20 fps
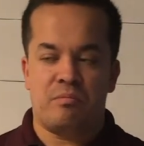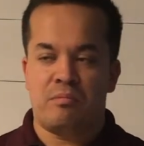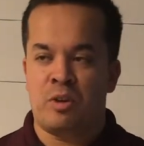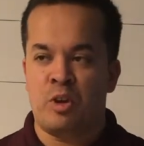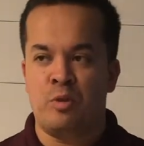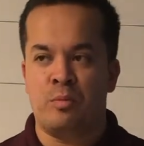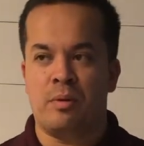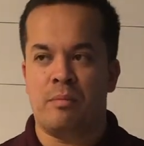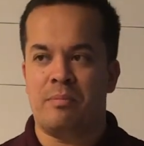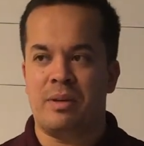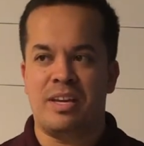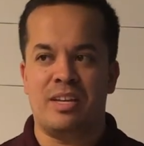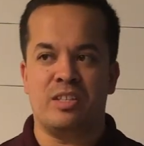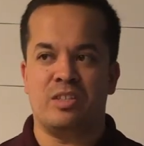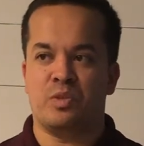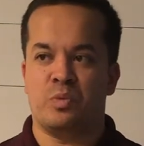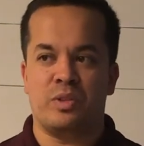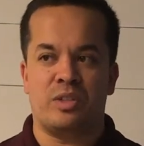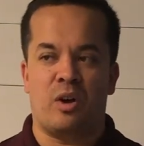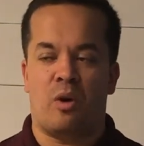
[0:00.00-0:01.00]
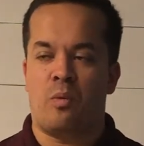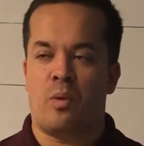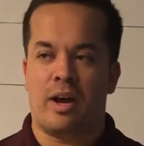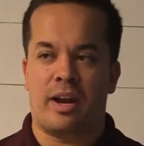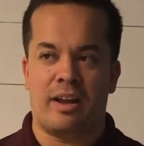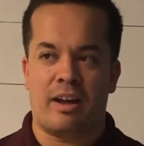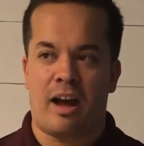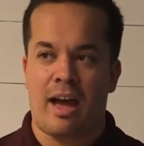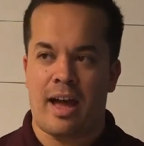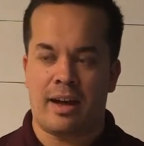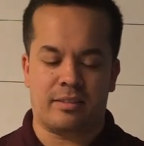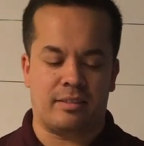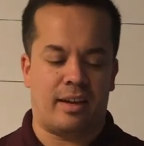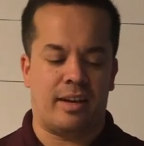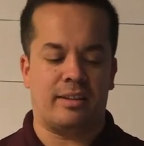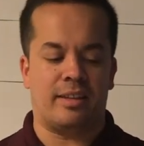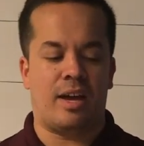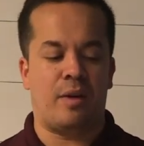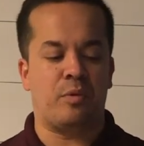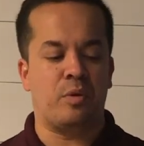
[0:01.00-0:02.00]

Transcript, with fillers: human beings, we don't want to act like that.